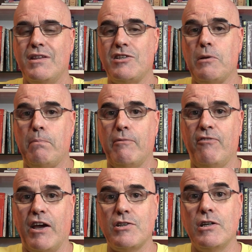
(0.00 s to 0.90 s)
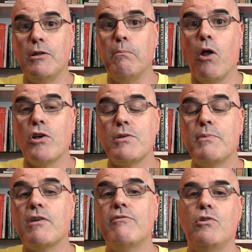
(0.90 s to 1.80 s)
There's a perfection in the
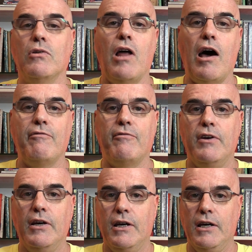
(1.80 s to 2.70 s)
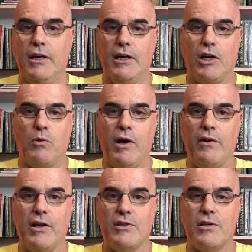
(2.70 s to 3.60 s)
blossoming of your life,
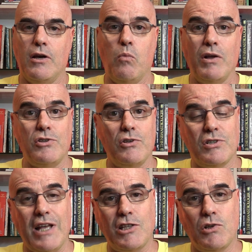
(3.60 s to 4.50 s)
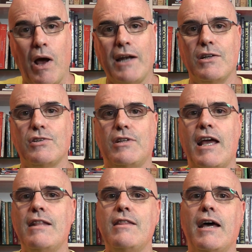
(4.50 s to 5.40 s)
Aquarius. And once you start to
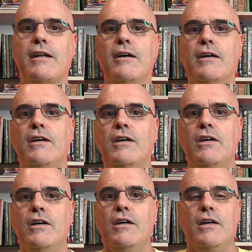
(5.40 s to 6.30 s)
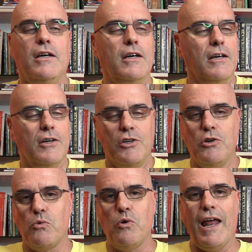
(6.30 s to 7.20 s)
understand that,
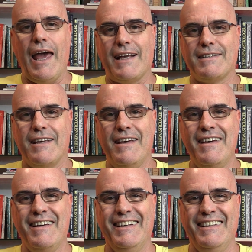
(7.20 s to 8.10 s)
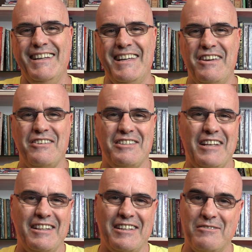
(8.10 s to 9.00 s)
you'll relax. You
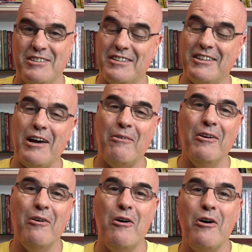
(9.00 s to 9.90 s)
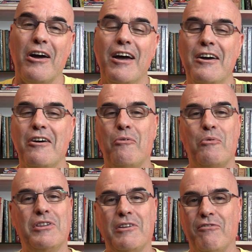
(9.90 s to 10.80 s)
start to just go along
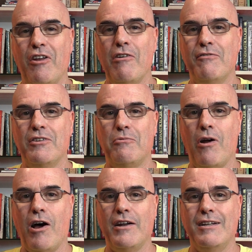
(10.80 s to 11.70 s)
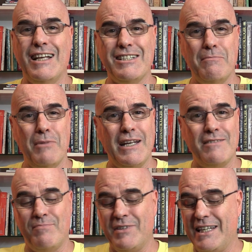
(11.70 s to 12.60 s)
with the flow for the ride. It doesn't
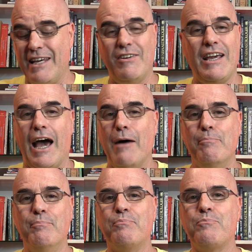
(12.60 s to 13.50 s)
mean giving up.